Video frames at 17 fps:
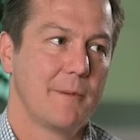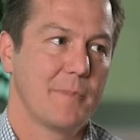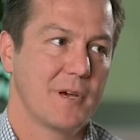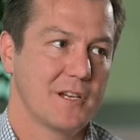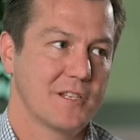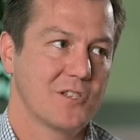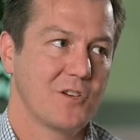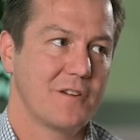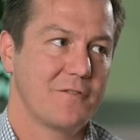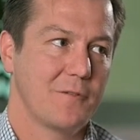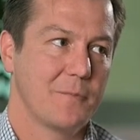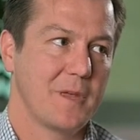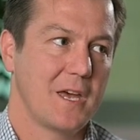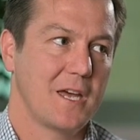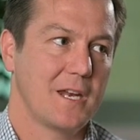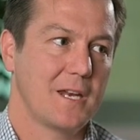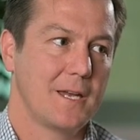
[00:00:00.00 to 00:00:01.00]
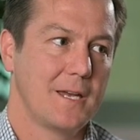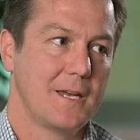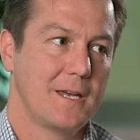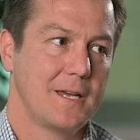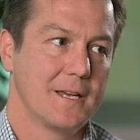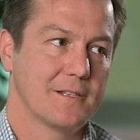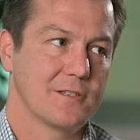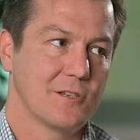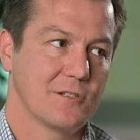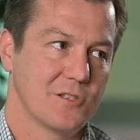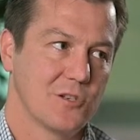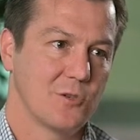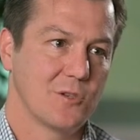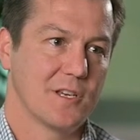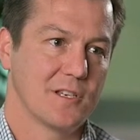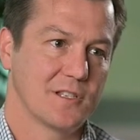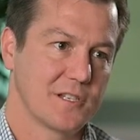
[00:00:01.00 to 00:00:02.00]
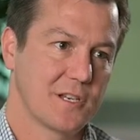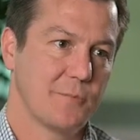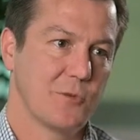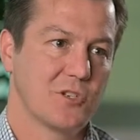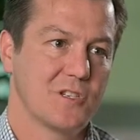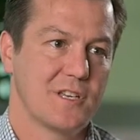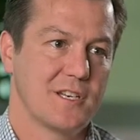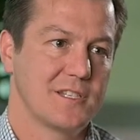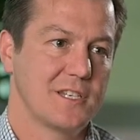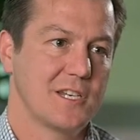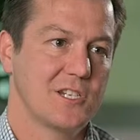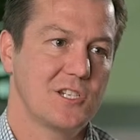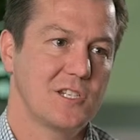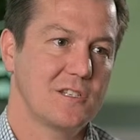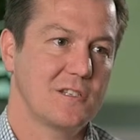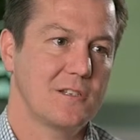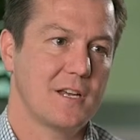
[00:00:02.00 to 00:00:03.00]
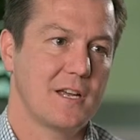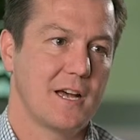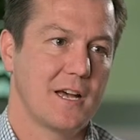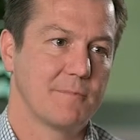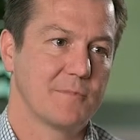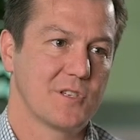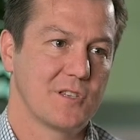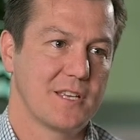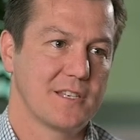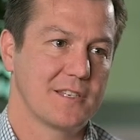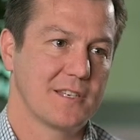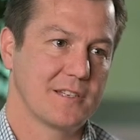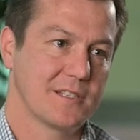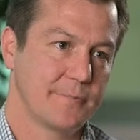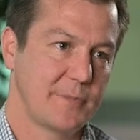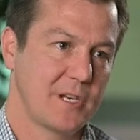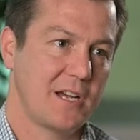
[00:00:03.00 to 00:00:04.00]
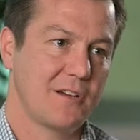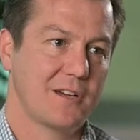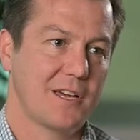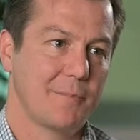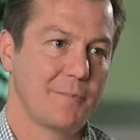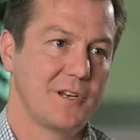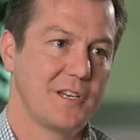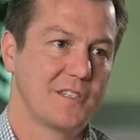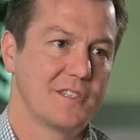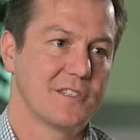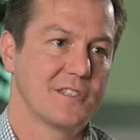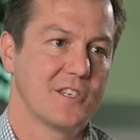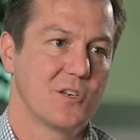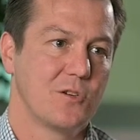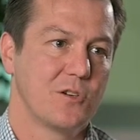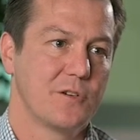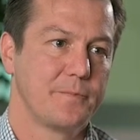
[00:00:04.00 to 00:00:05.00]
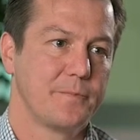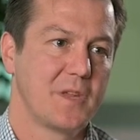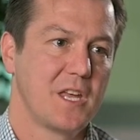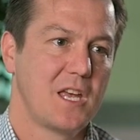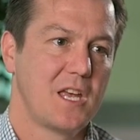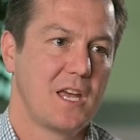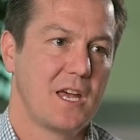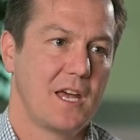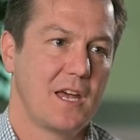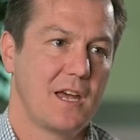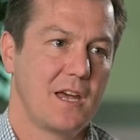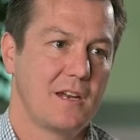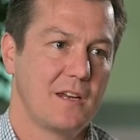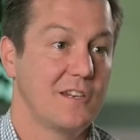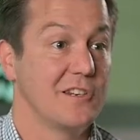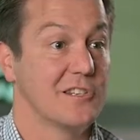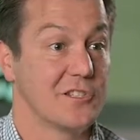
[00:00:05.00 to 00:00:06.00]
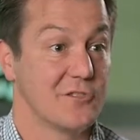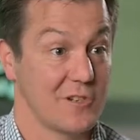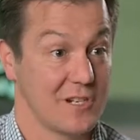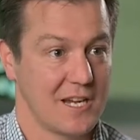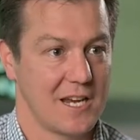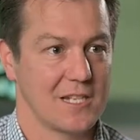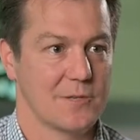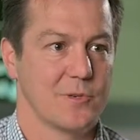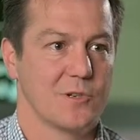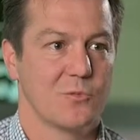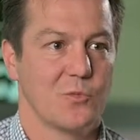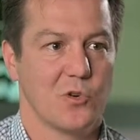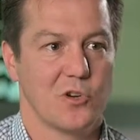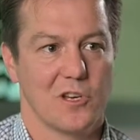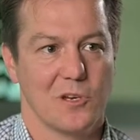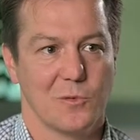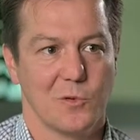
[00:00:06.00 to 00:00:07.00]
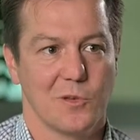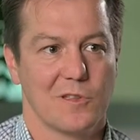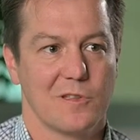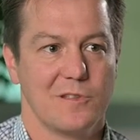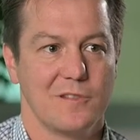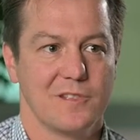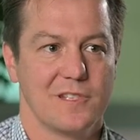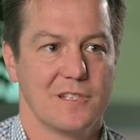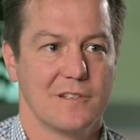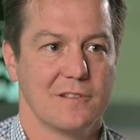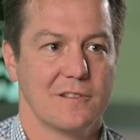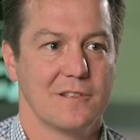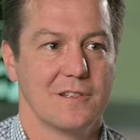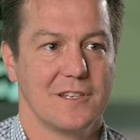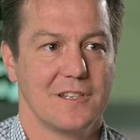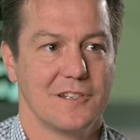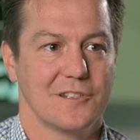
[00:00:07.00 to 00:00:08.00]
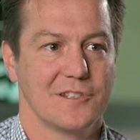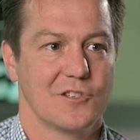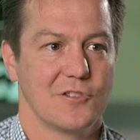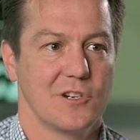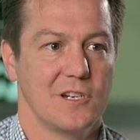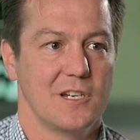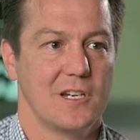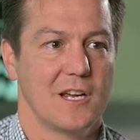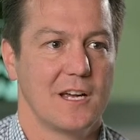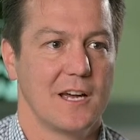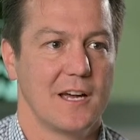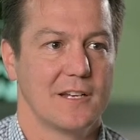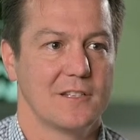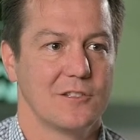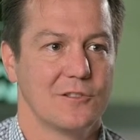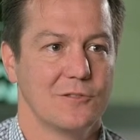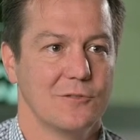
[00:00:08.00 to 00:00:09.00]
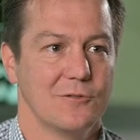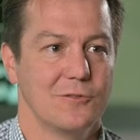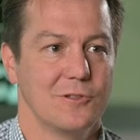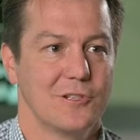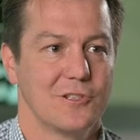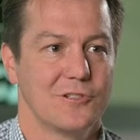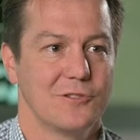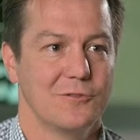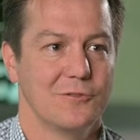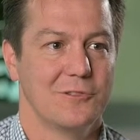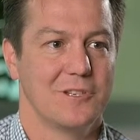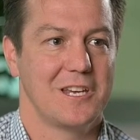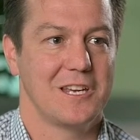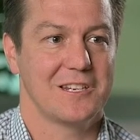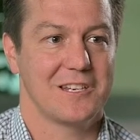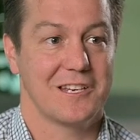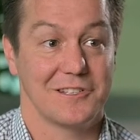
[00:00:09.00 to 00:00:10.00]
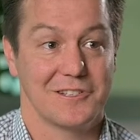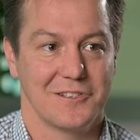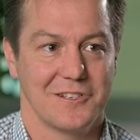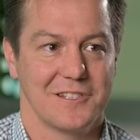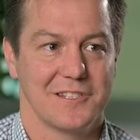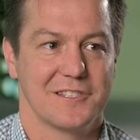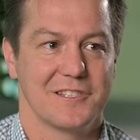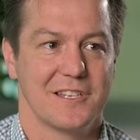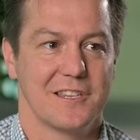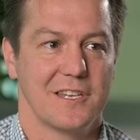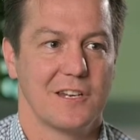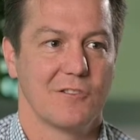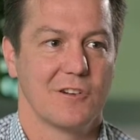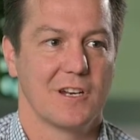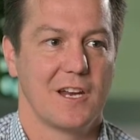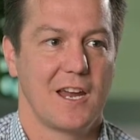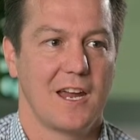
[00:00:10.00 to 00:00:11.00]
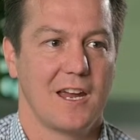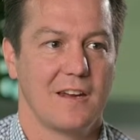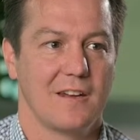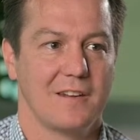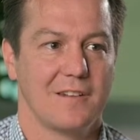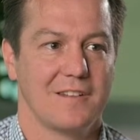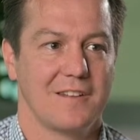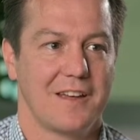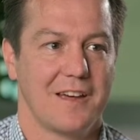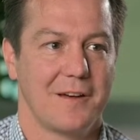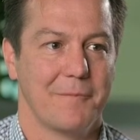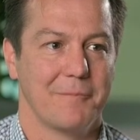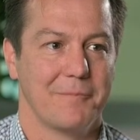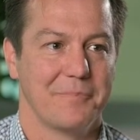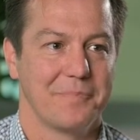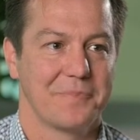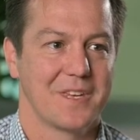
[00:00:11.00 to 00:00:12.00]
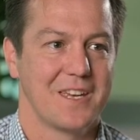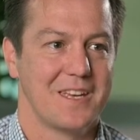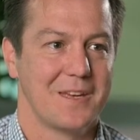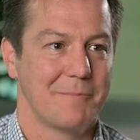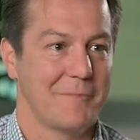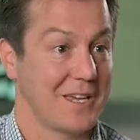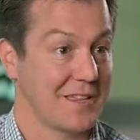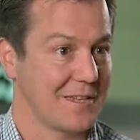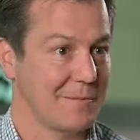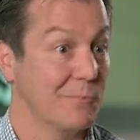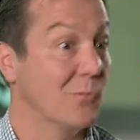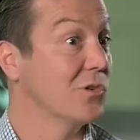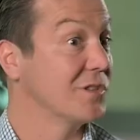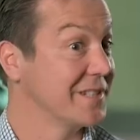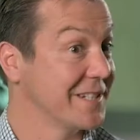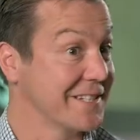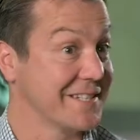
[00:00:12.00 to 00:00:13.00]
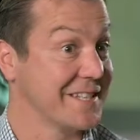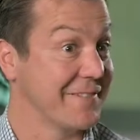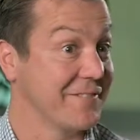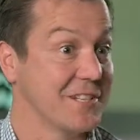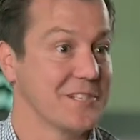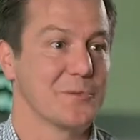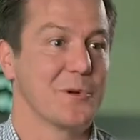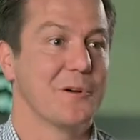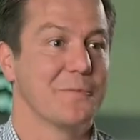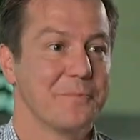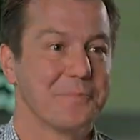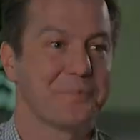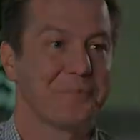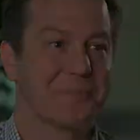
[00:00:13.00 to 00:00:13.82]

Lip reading: But aside from that, it's those two things: commercialisation, so that's our spin out companies and so on, and industry engagement, working with New Zealand industry to get our scientists in there and make them more tech savvy as well.